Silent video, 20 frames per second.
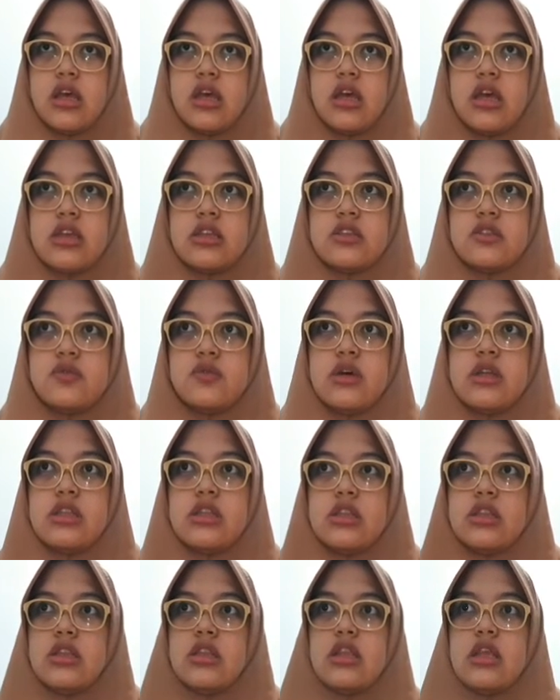as what
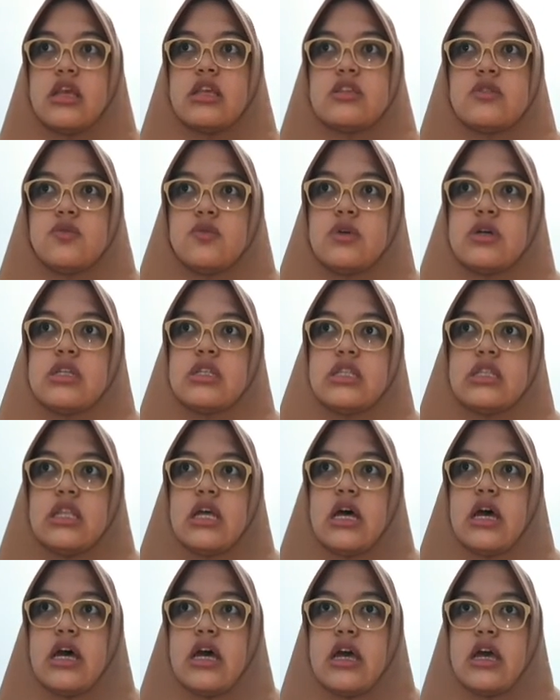
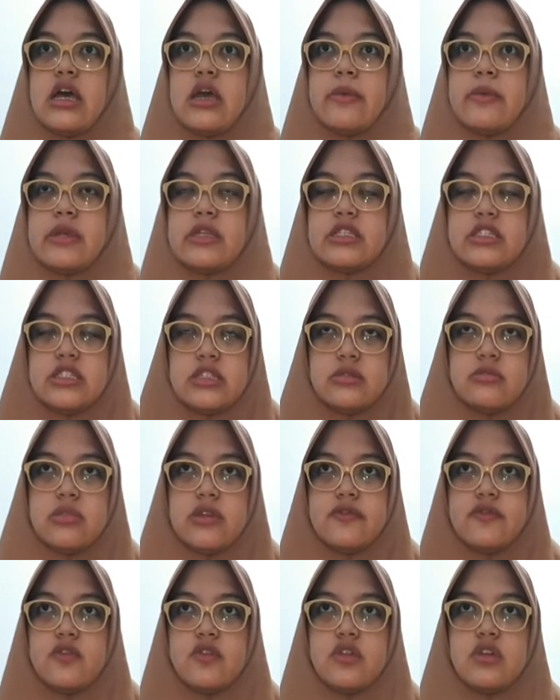I mentioned
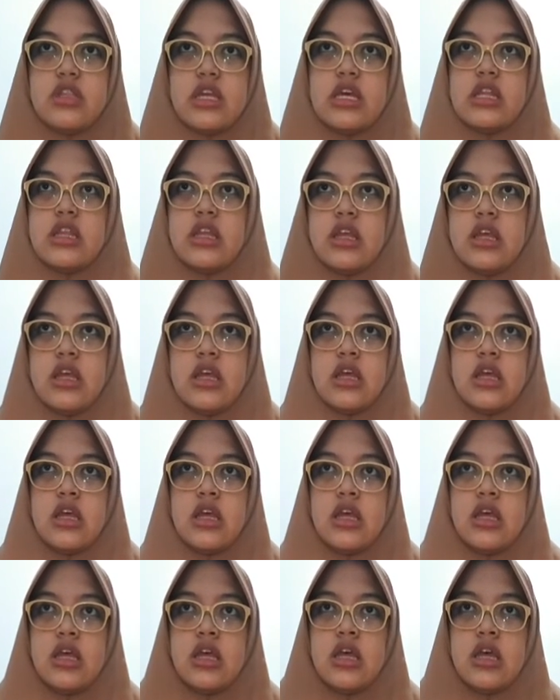before, that
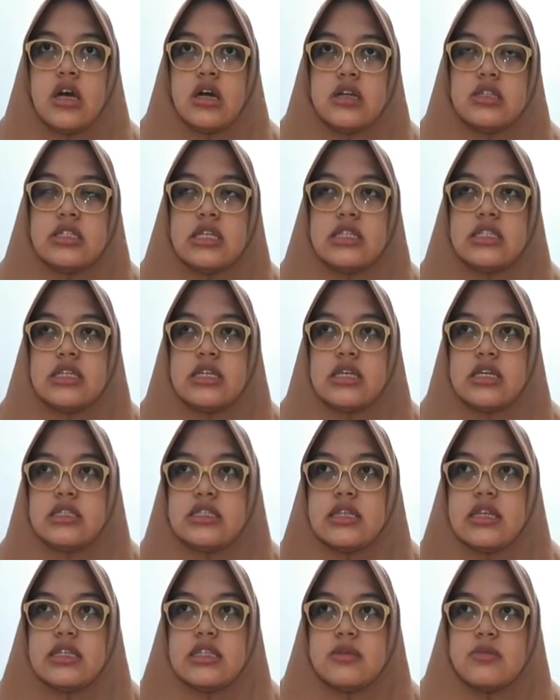authentic
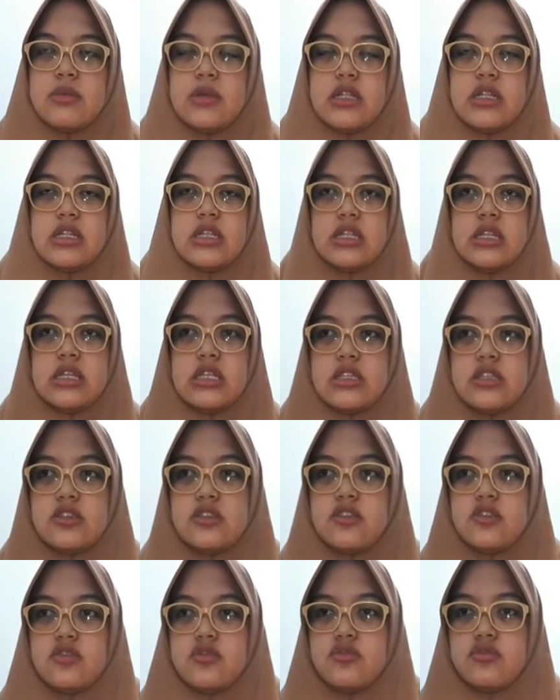assessment needs
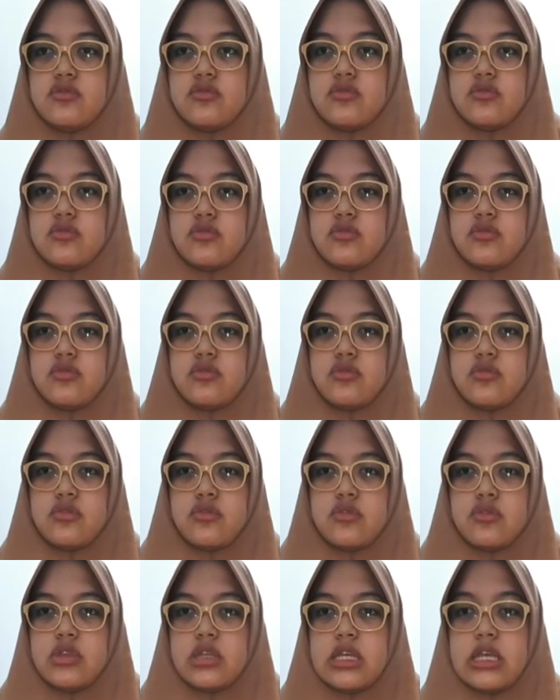to
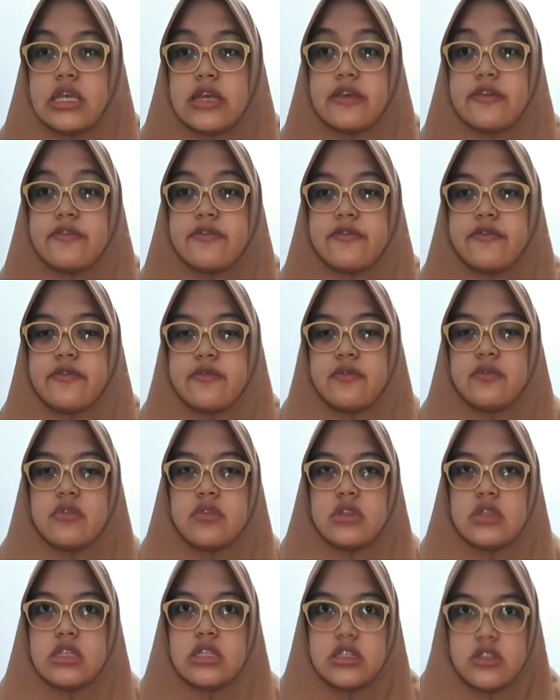give
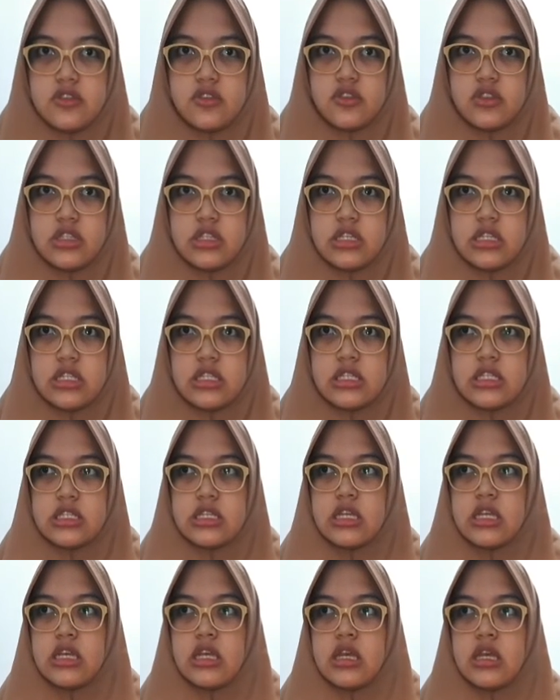the students
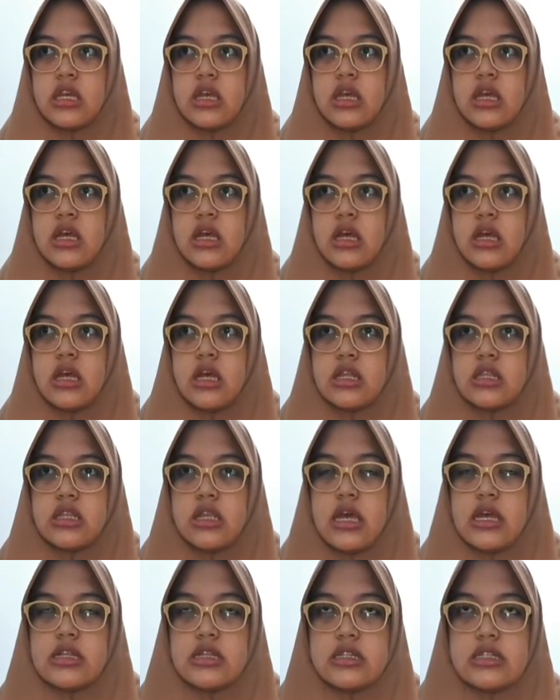
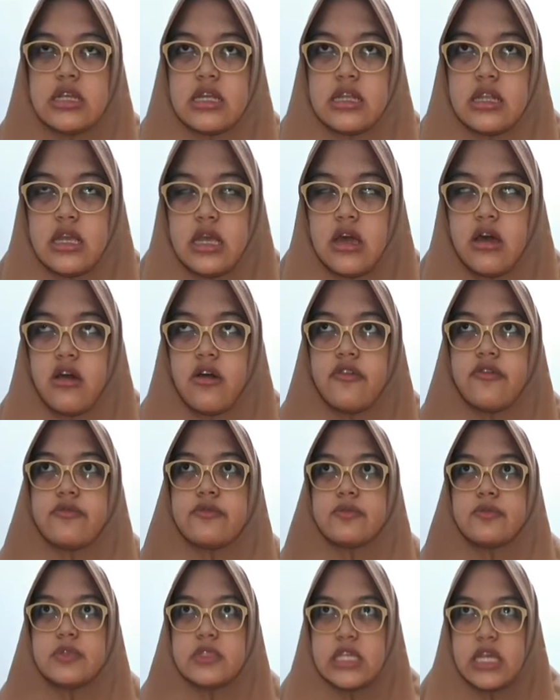the understanding of
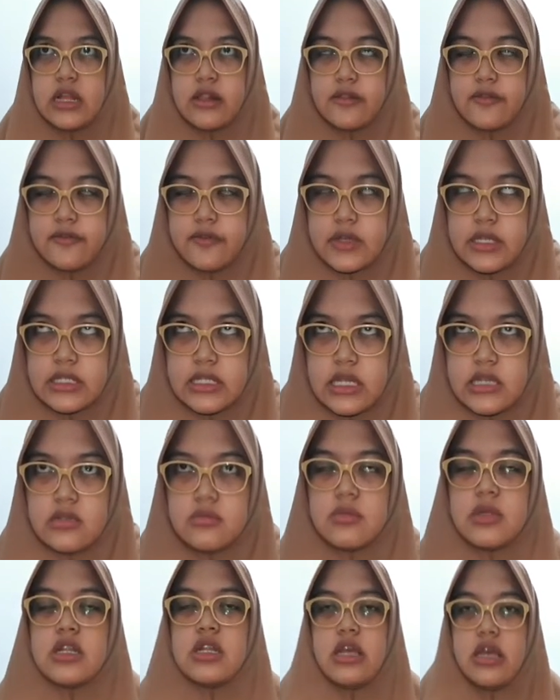
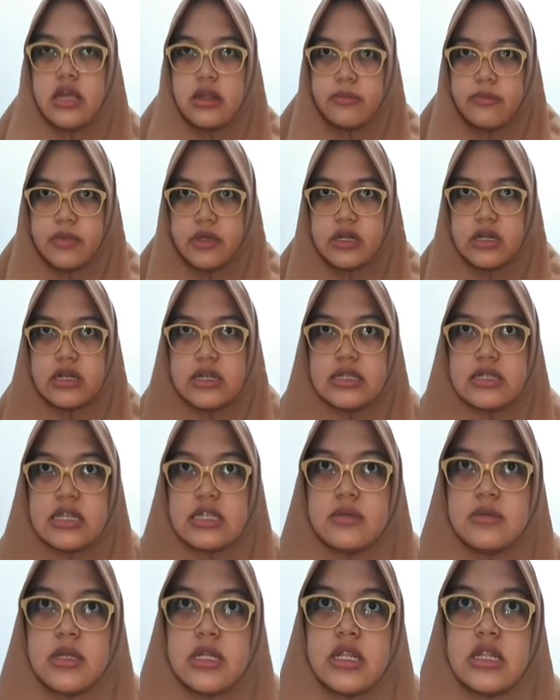self-assessment and peer
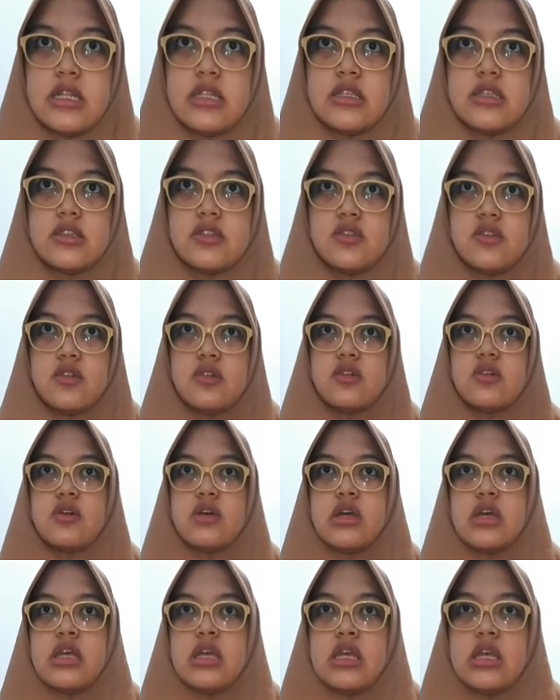assessment. So
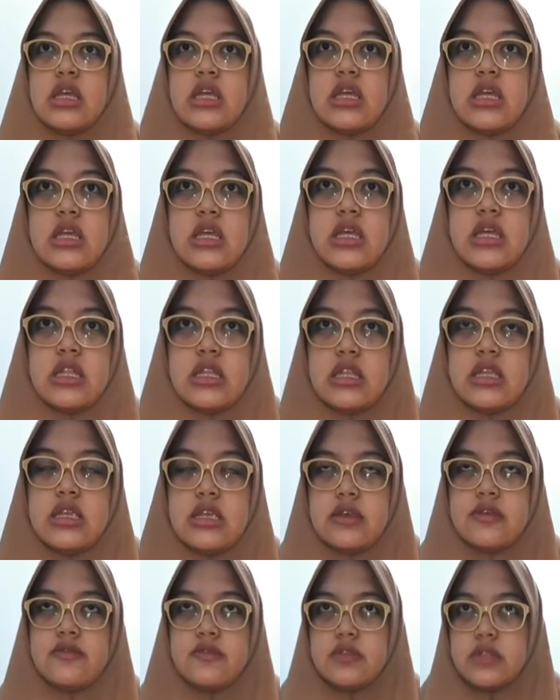it
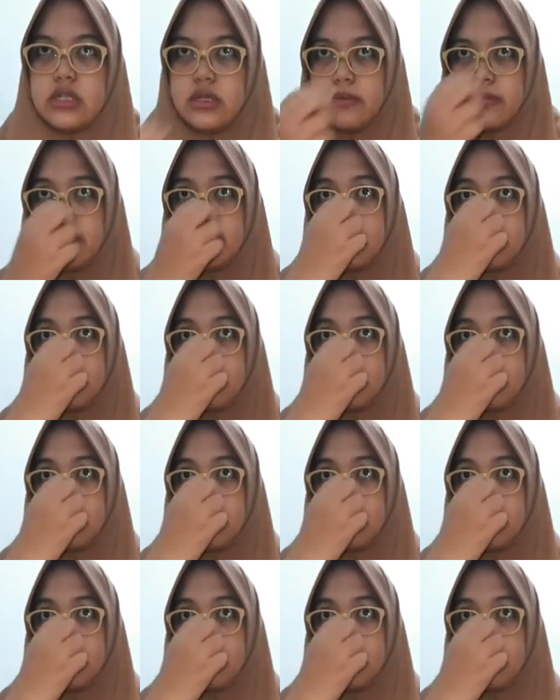gives them